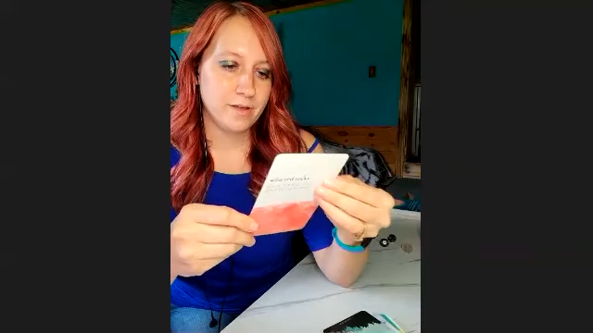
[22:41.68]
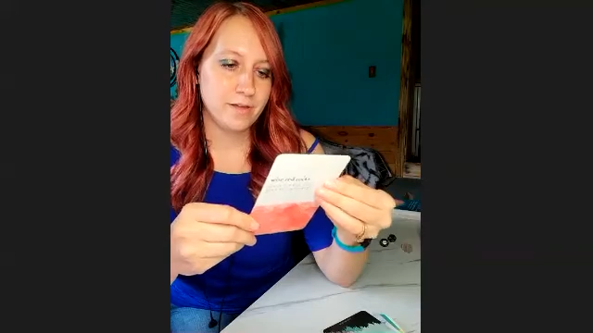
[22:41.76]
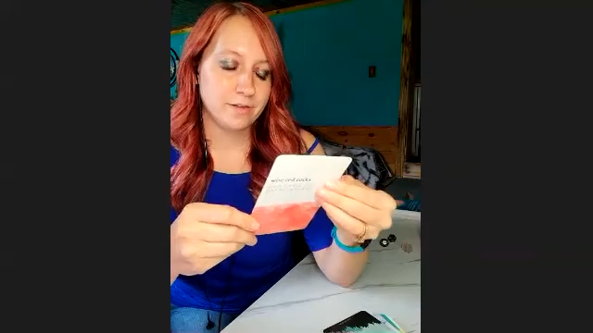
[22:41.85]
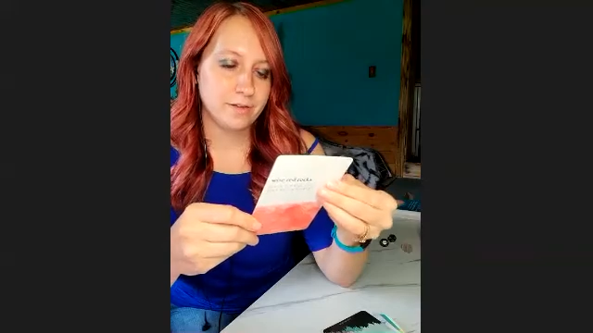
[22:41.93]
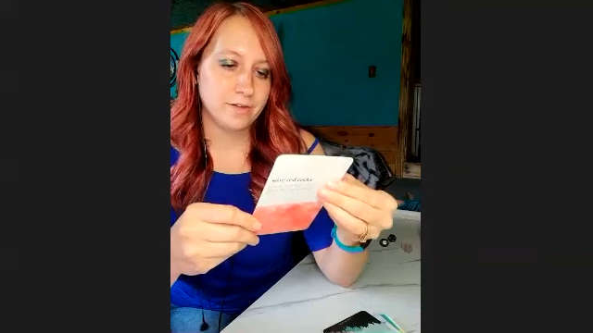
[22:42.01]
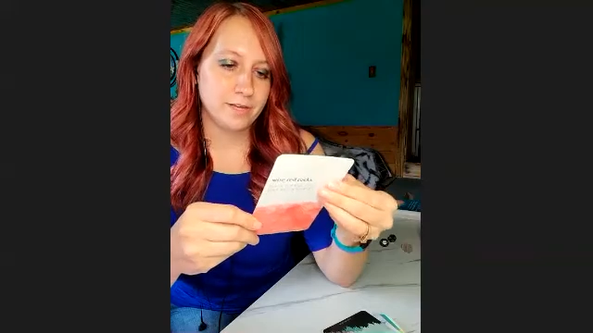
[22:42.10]

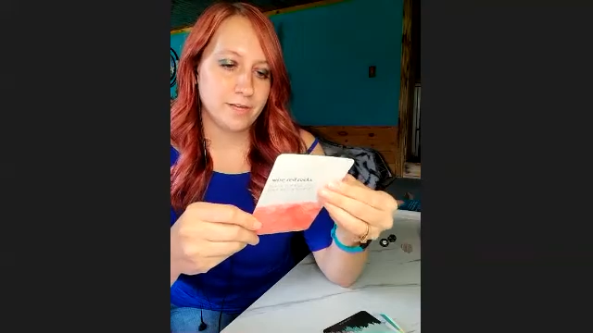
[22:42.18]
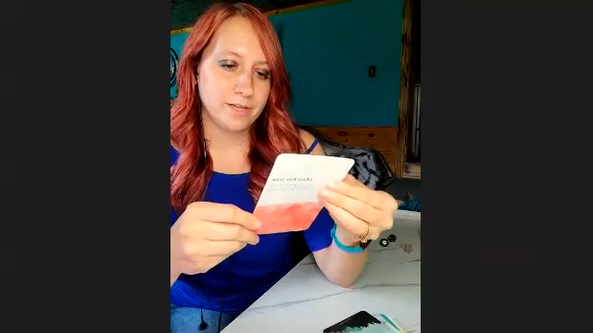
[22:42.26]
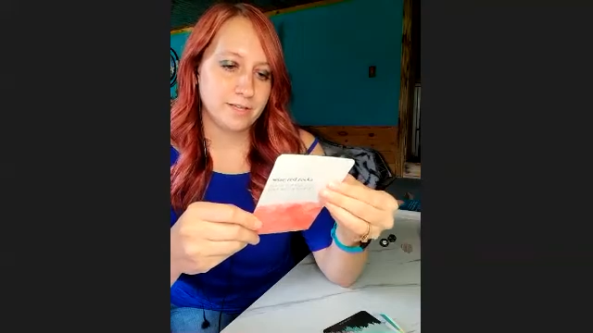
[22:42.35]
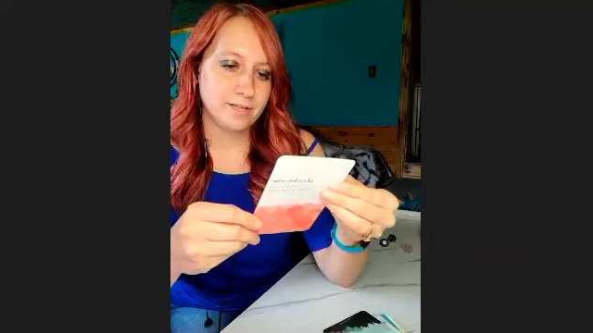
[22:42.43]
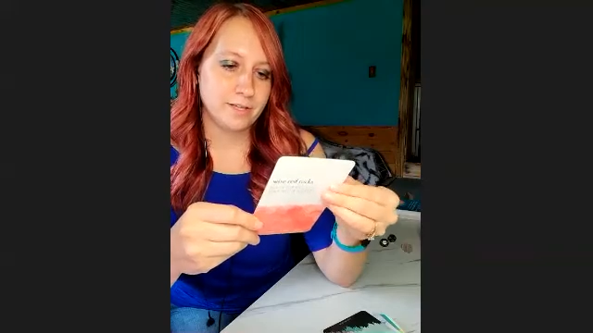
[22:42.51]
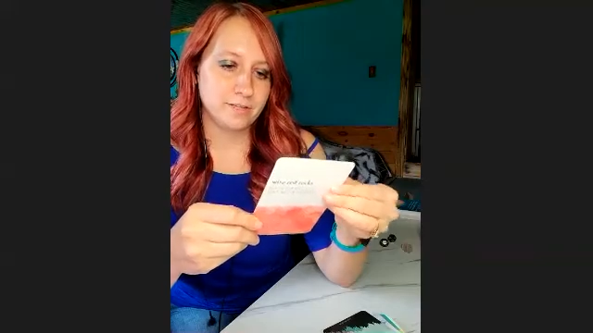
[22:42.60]
Look
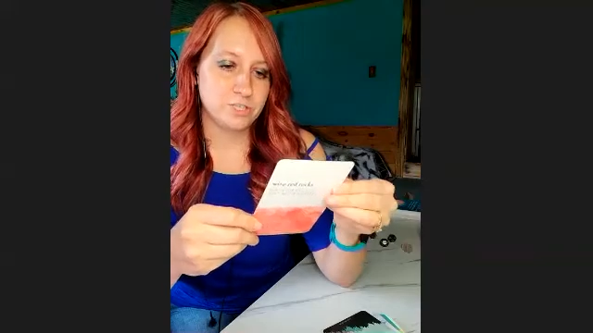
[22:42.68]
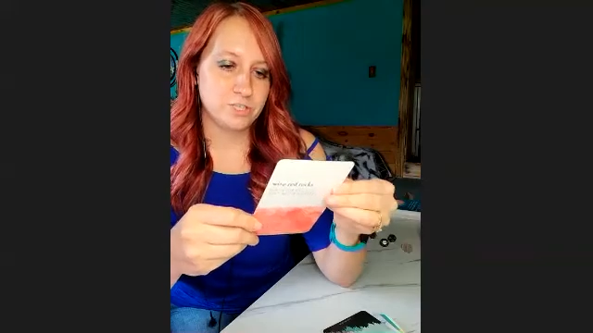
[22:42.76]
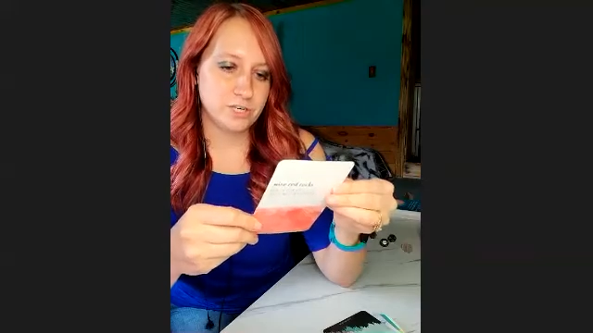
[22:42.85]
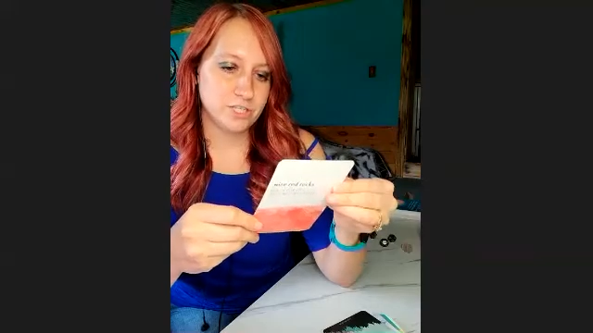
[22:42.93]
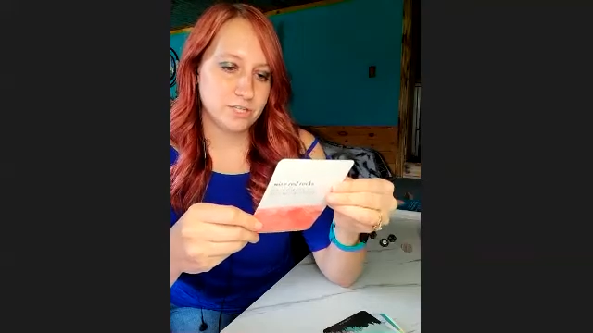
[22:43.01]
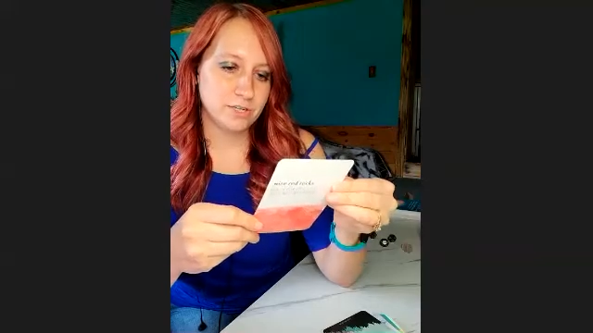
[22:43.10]
at the
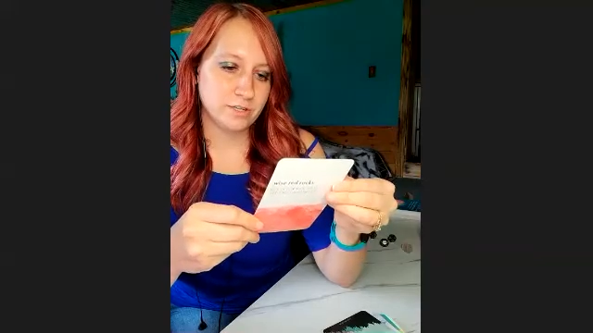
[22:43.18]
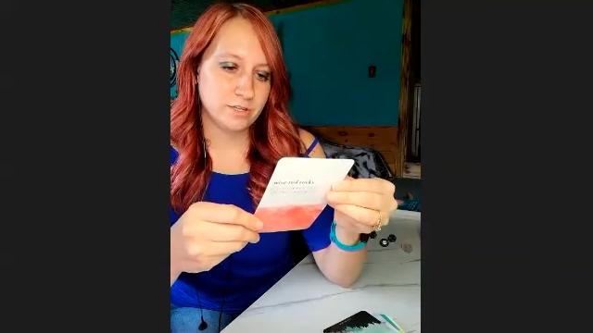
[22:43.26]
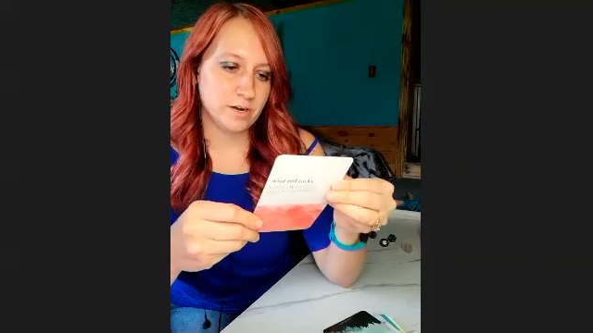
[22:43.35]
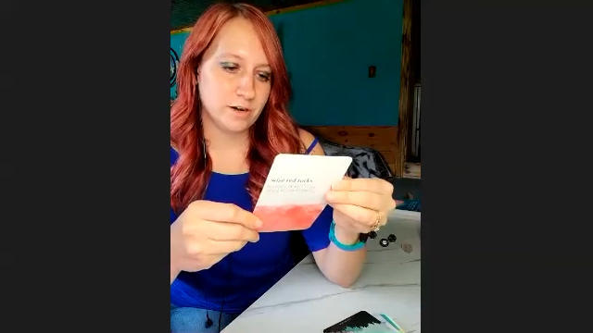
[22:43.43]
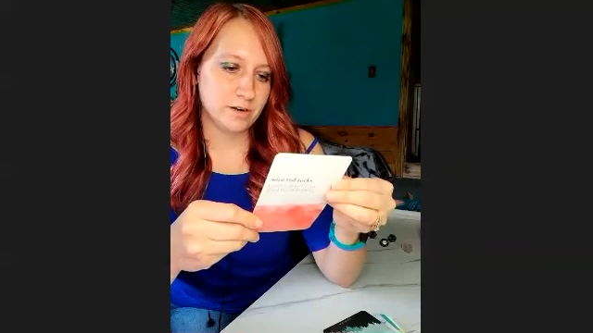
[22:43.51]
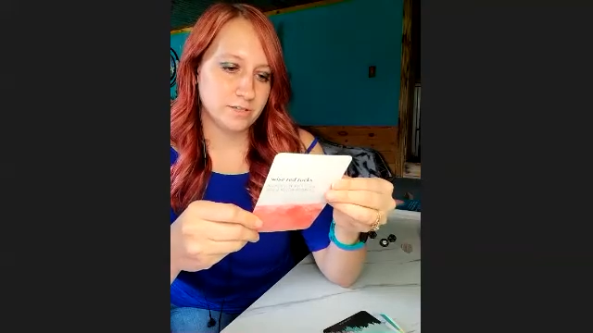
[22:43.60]
illustration on the
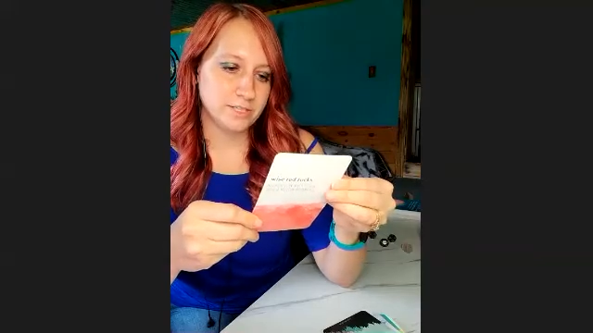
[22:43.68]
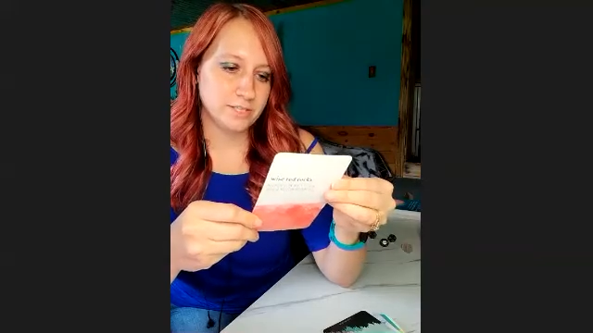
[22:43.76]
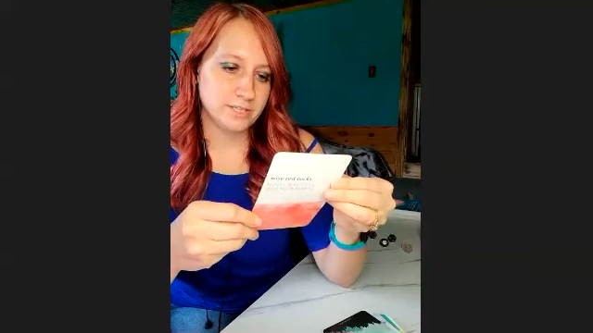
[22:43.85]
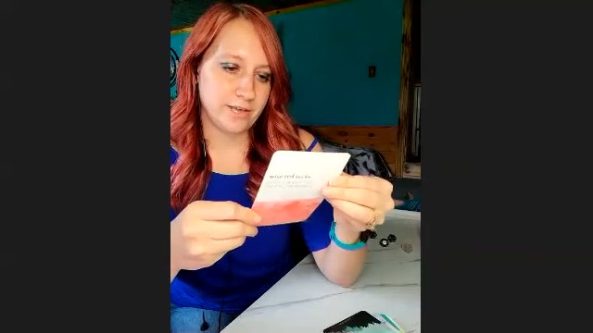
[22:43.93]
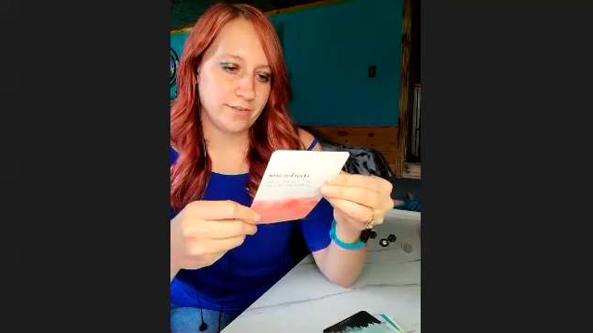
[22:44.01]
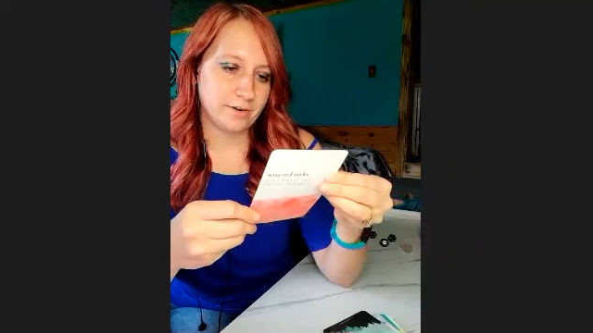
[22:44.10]
card
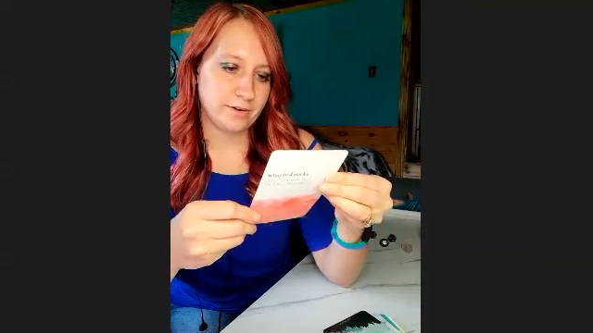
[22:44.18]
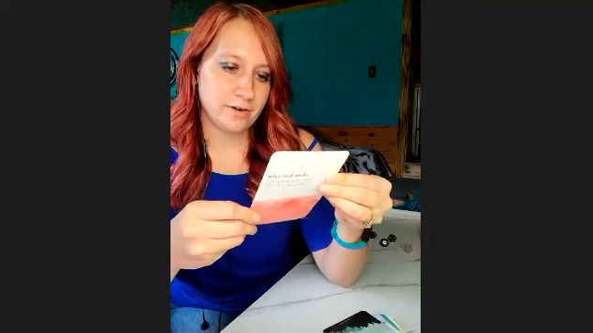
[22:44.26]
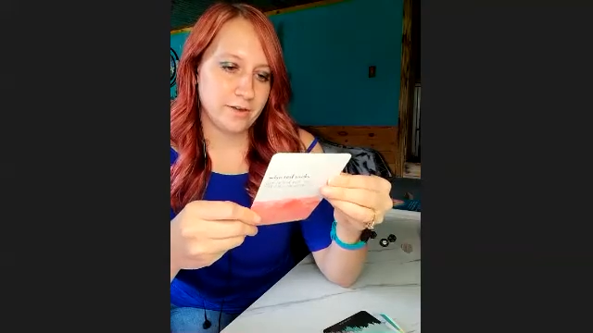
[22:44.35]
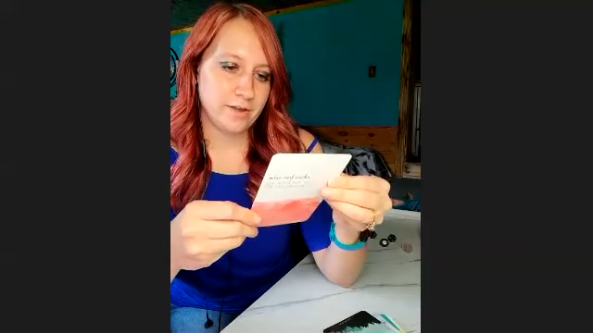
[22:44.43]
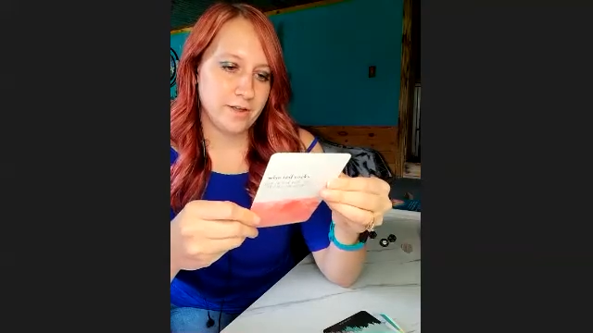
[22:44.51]
together